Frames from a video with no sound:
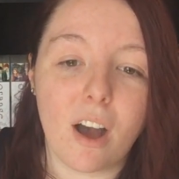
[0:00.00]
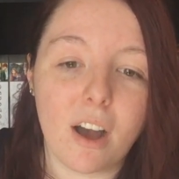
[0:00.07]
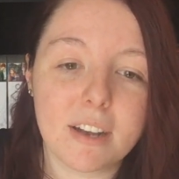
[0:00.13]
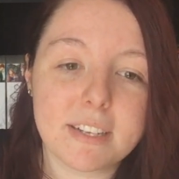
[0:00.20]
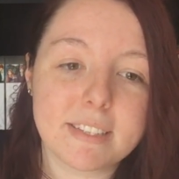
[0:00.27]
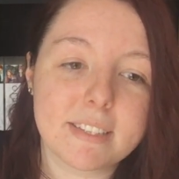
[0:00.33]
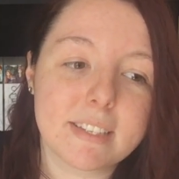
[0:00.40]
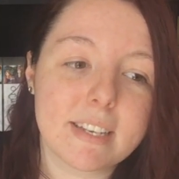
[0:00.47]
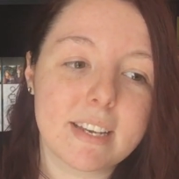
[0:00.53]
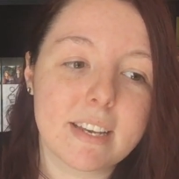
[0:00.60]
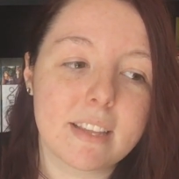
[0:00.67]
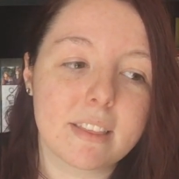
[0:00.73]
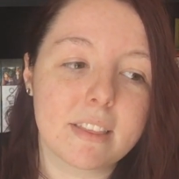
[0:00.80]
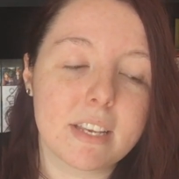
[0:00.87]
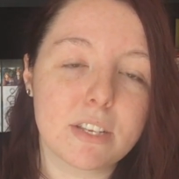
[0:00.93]

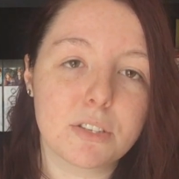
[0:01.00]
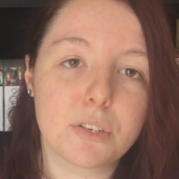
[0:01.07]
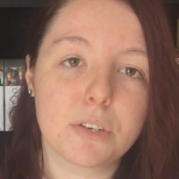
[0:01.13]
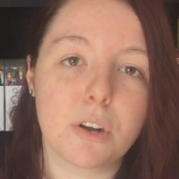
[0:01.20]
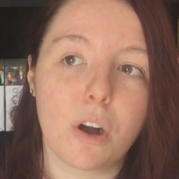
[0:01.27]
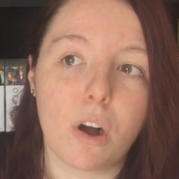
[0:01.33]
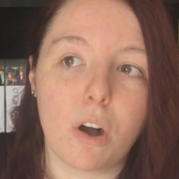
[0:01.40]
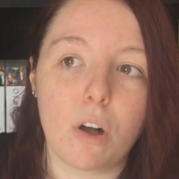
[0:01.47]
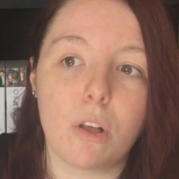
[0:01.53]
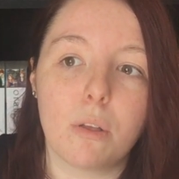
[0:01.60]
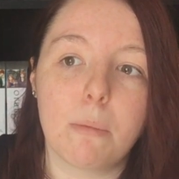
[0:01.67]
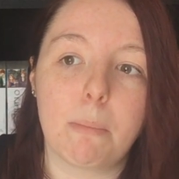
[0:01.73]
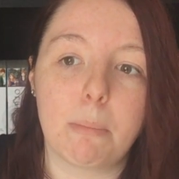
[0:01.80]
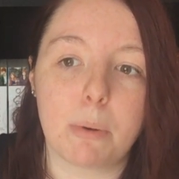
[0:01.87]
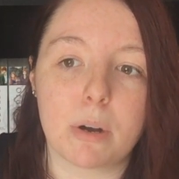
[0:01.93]
Honestly, these are
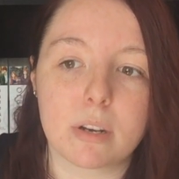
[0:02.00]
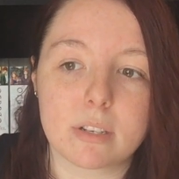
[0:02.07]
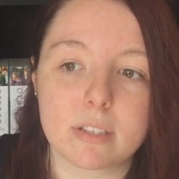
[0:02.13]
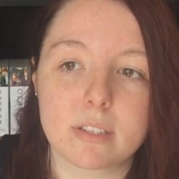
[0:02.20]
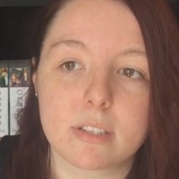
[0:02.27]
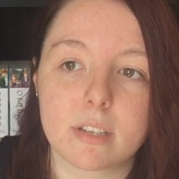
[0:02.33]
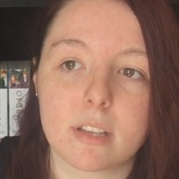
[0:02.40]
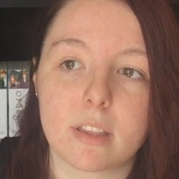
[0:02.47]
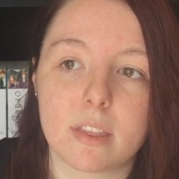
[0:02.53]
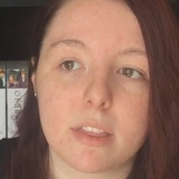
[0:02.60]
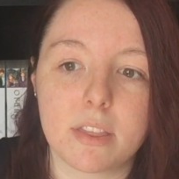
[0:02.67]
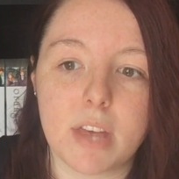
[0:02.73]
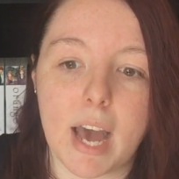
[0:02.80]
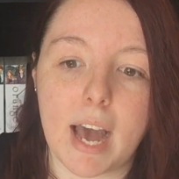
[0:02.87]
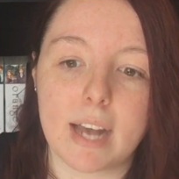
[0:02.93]
all books
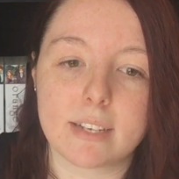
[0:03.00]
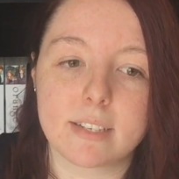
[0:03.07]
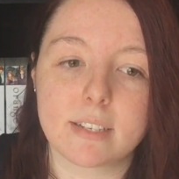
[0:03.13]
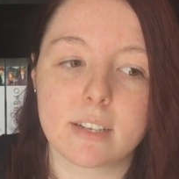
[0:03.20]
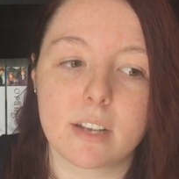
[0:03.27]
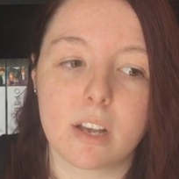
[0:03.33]
that